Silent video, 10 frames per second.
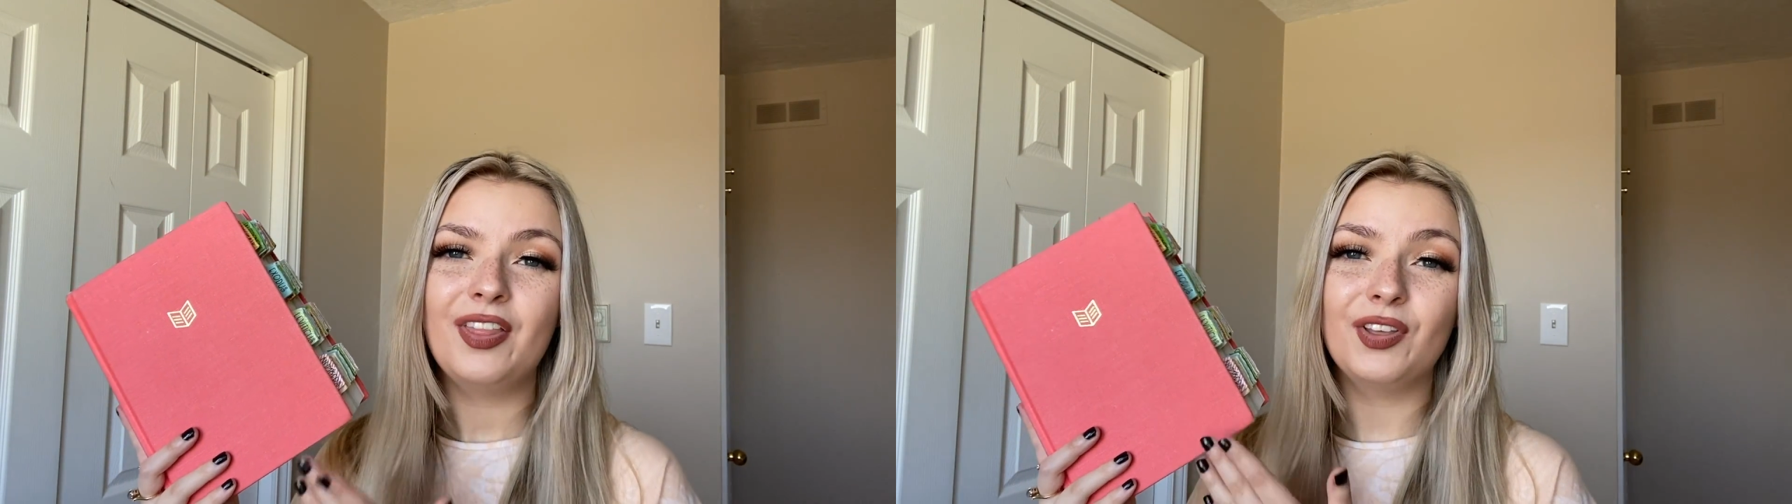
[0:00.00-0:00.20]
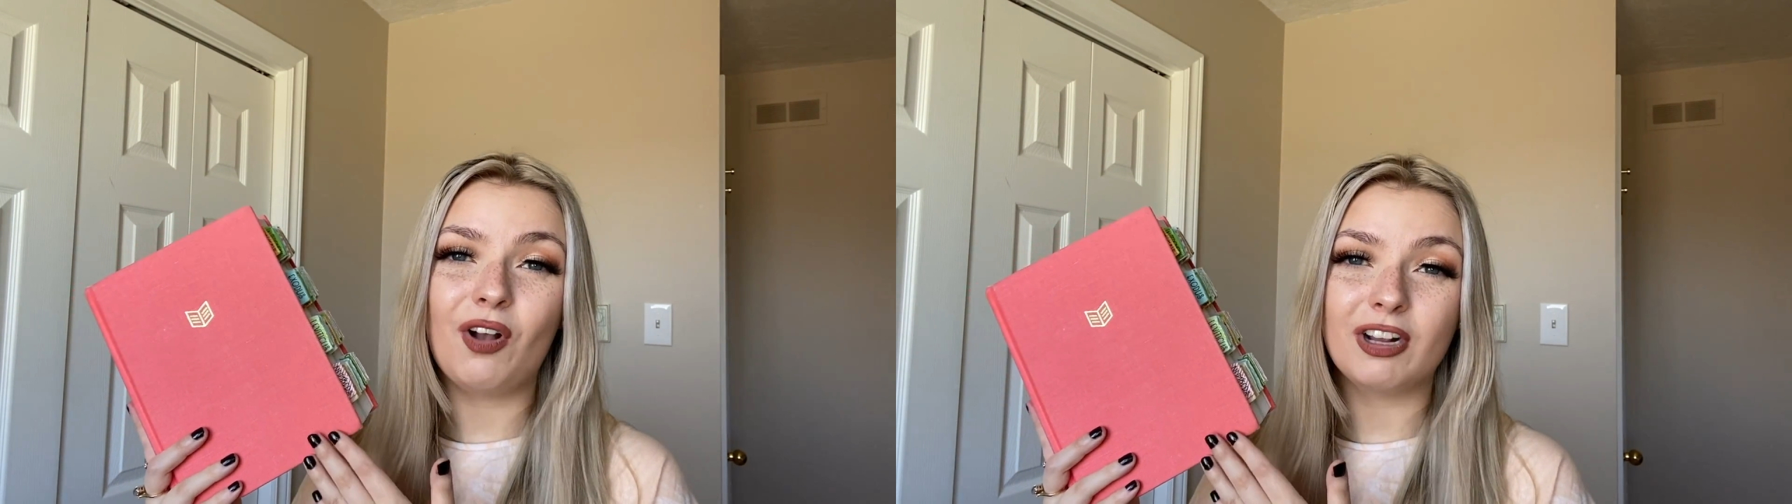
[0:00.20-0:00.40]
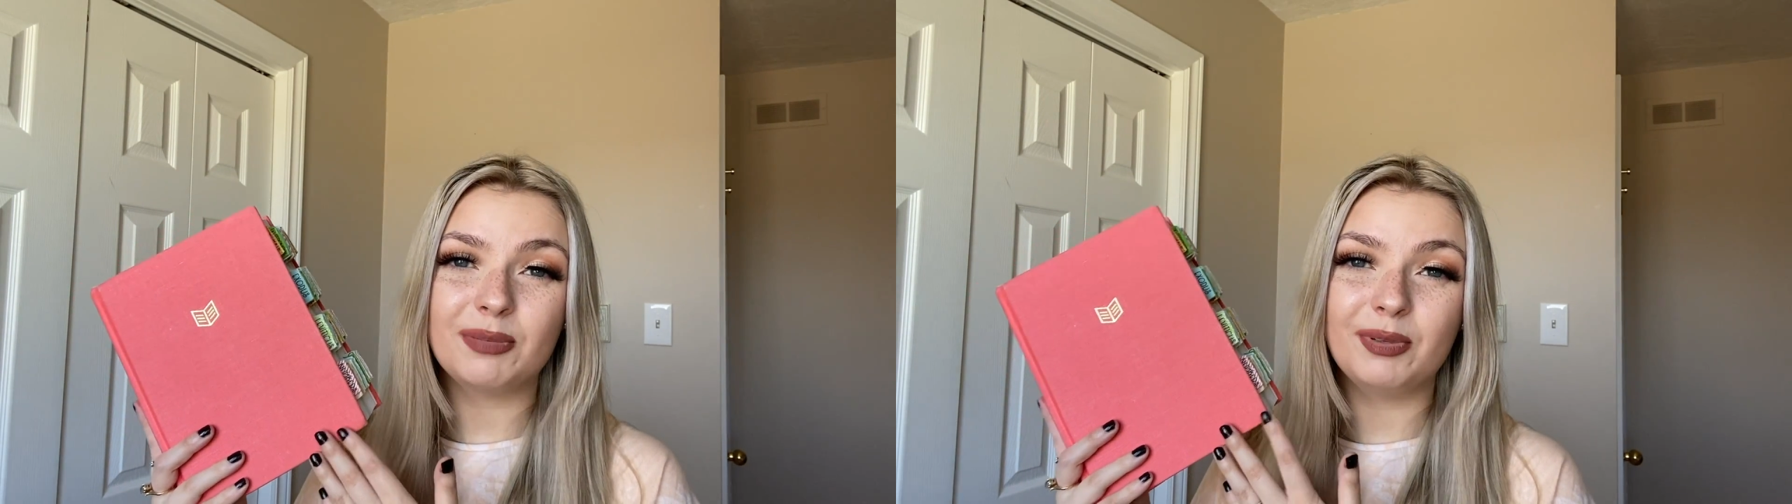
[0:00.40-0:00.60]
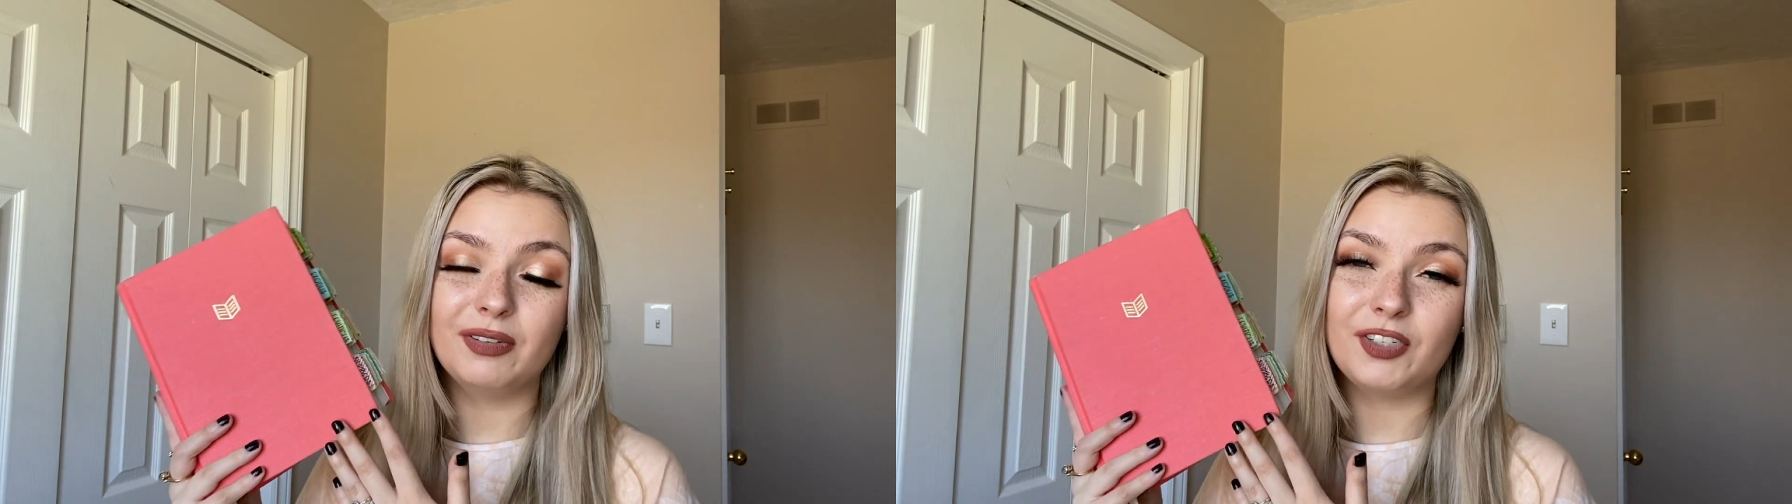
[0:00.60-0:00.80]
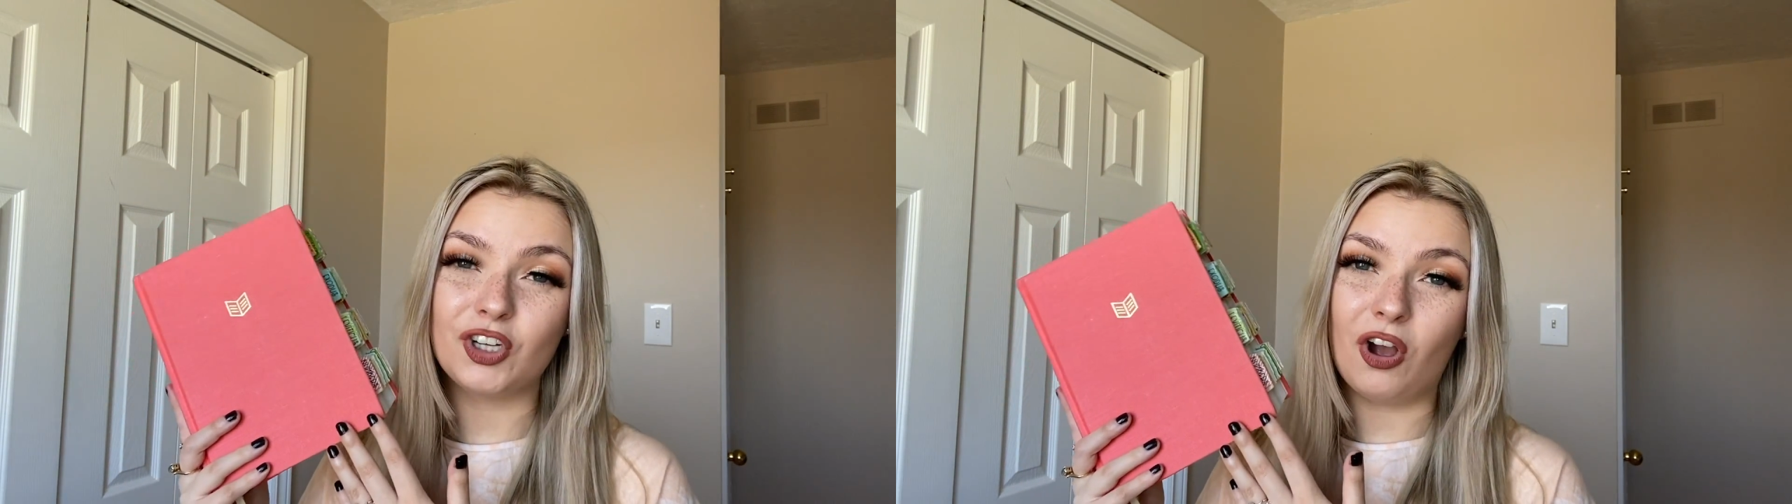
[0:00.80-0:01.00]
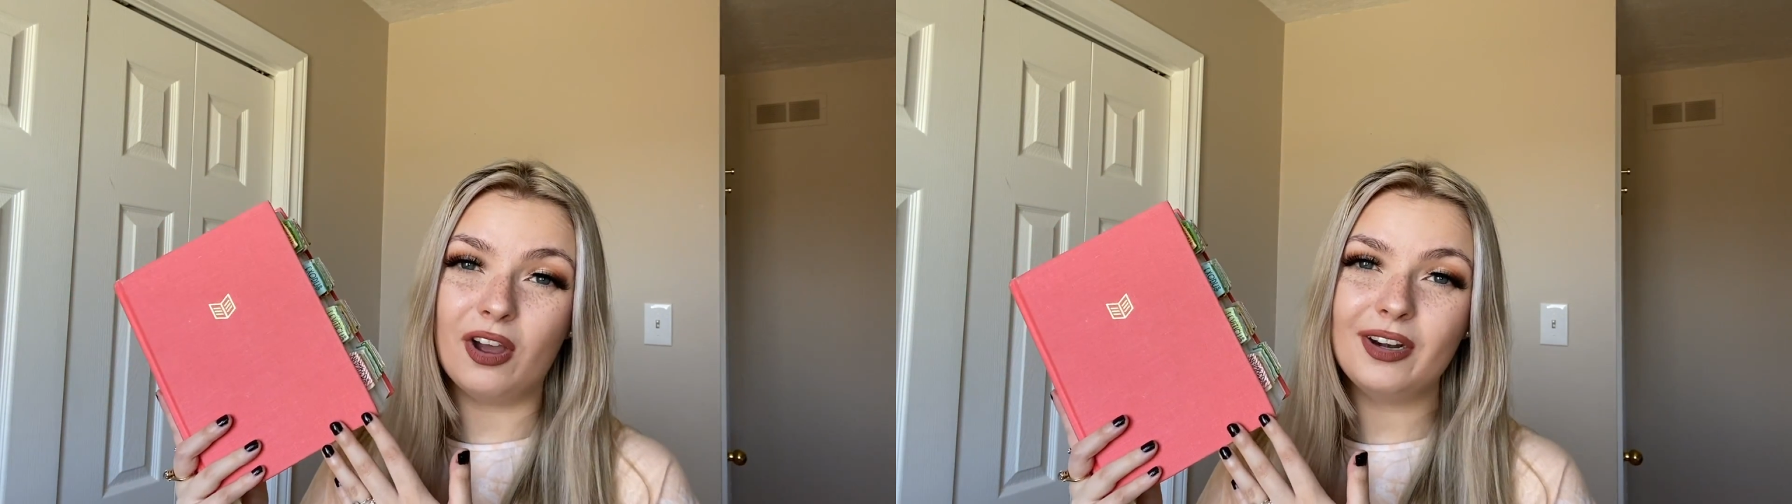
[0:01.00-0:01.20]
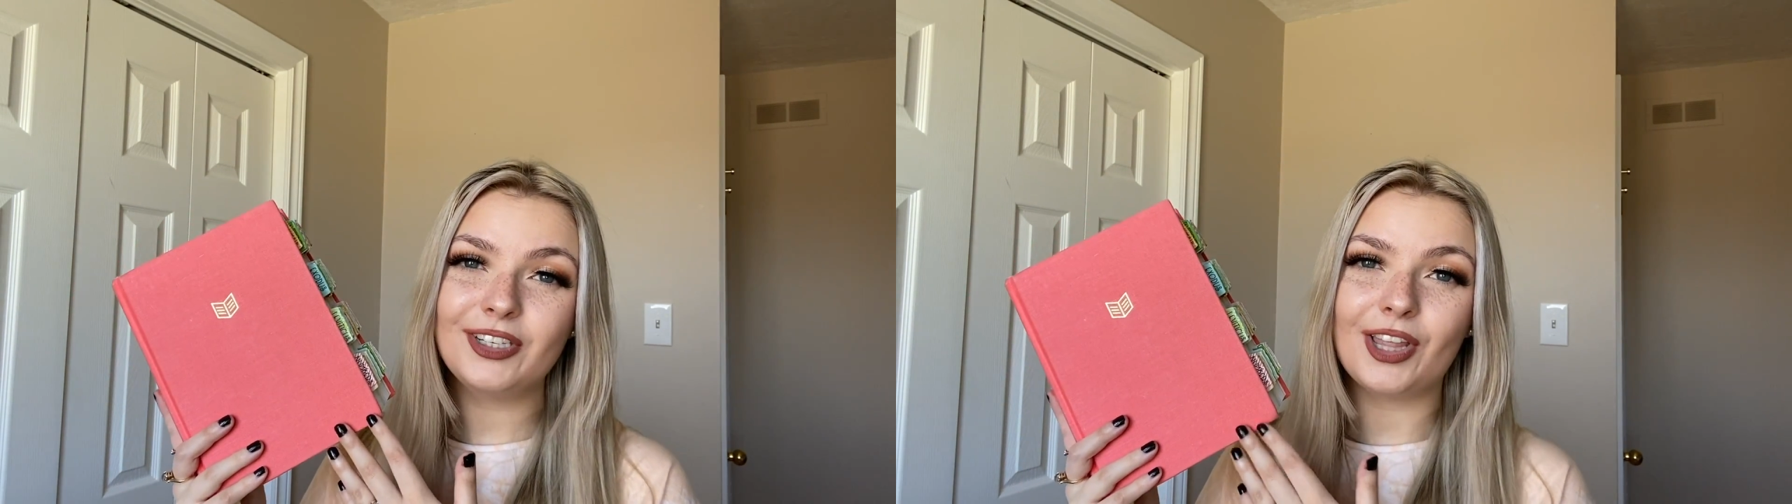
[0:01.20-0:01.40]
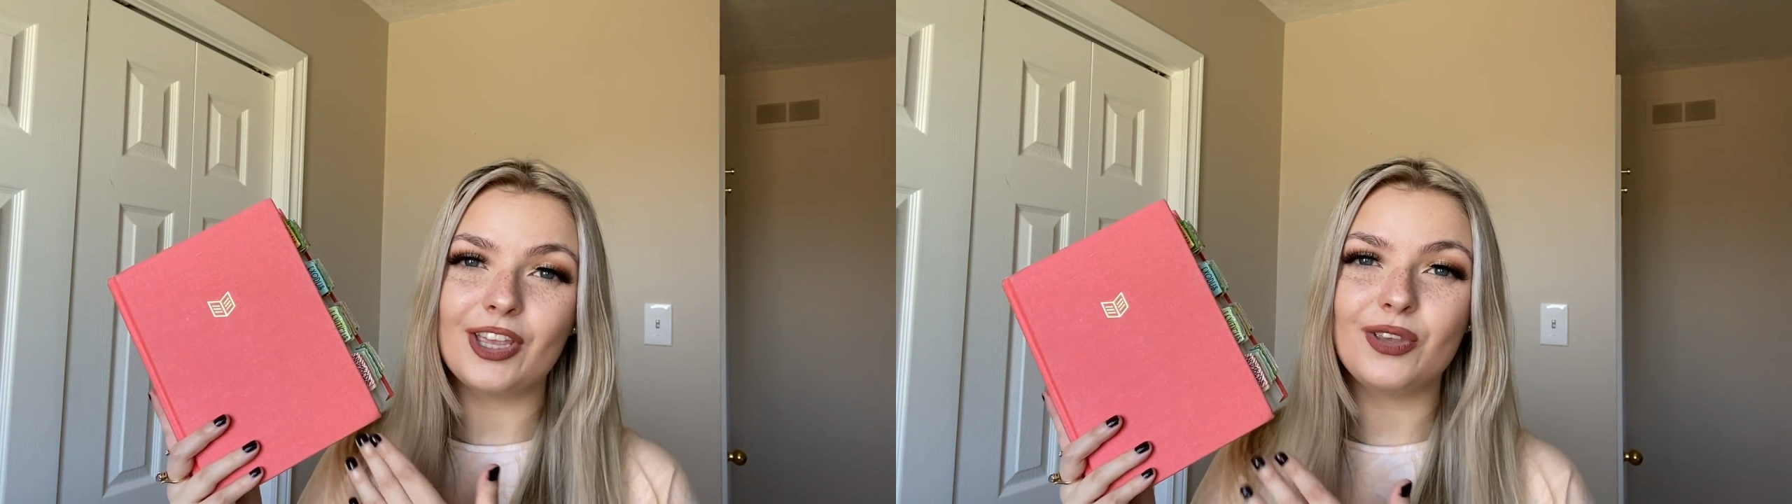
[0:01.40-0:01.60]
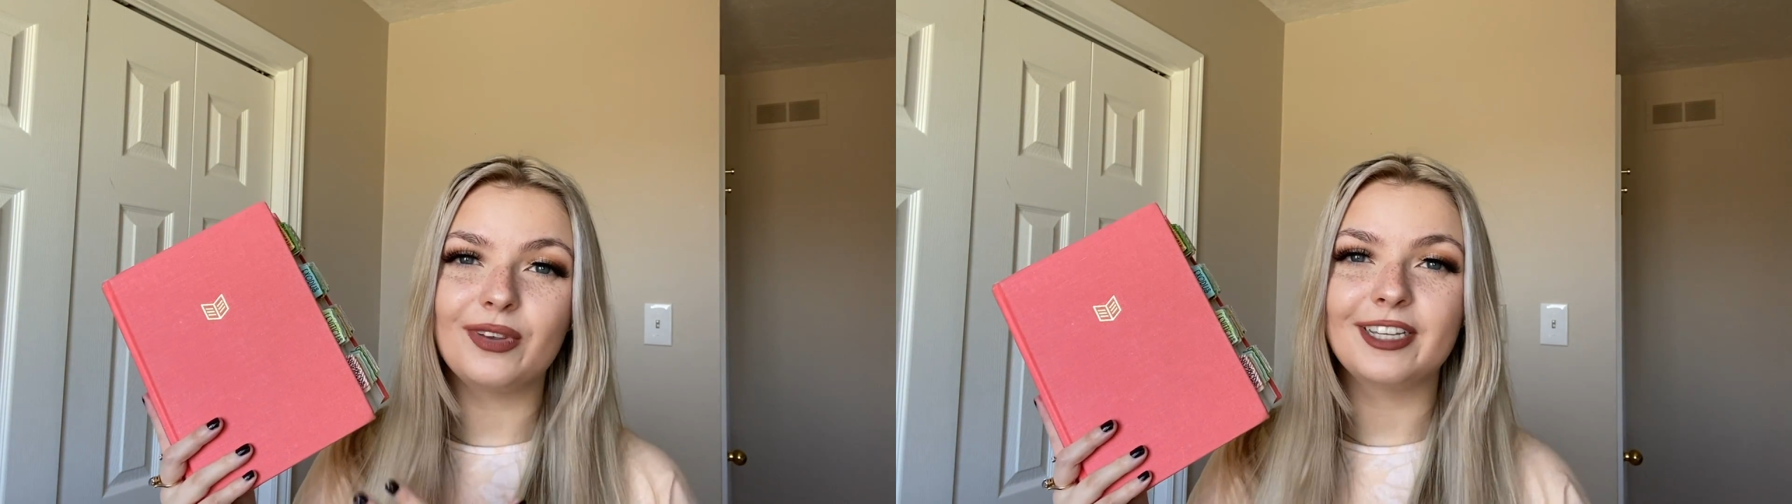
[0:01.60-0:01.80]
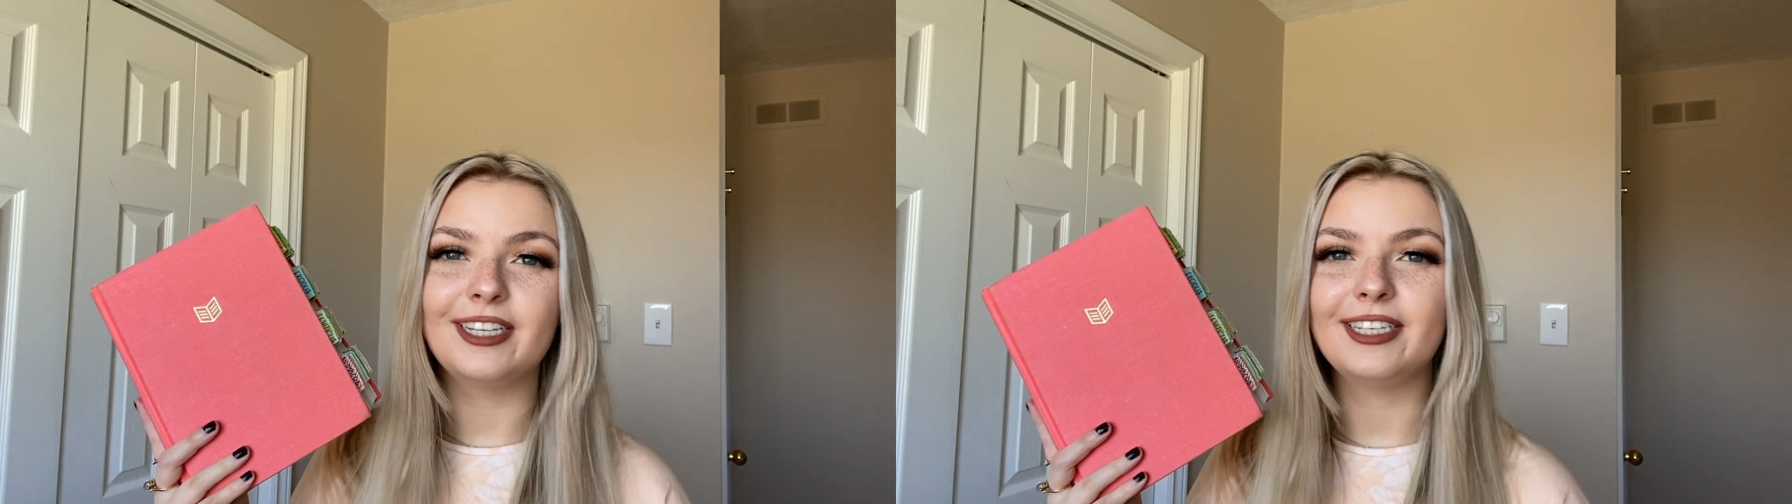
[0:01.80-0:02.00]
the Gospel of John so that you
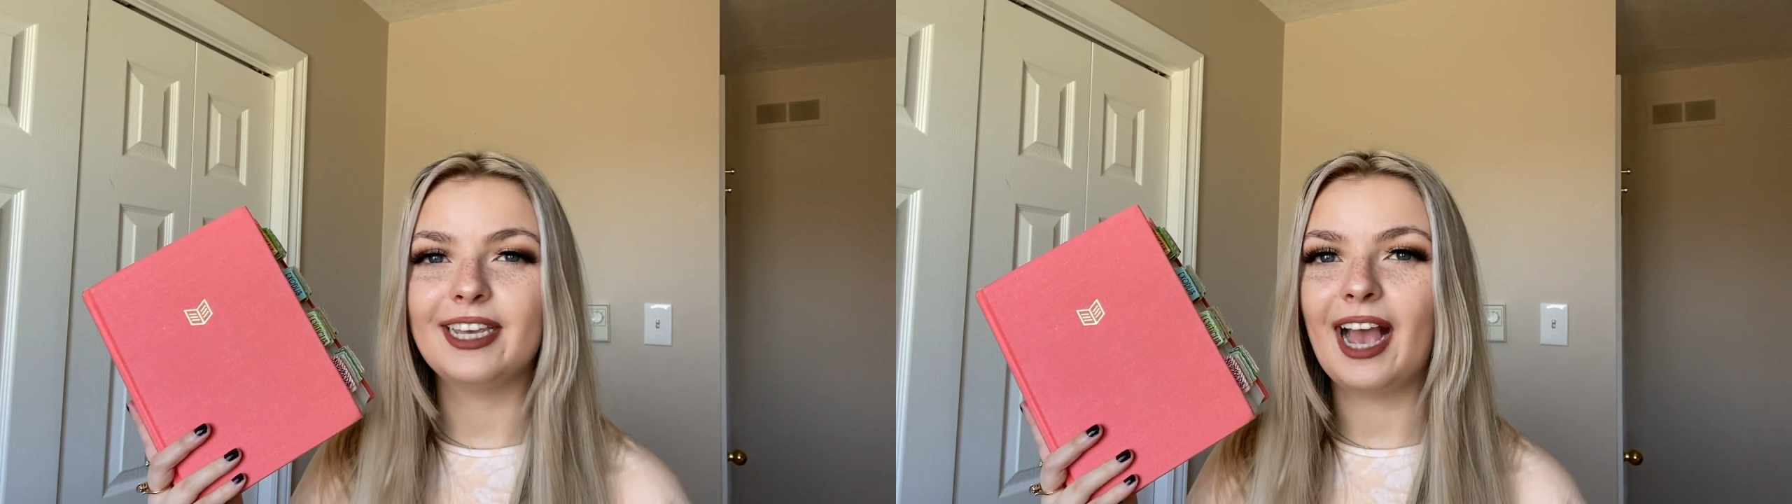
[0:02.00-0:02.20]
can see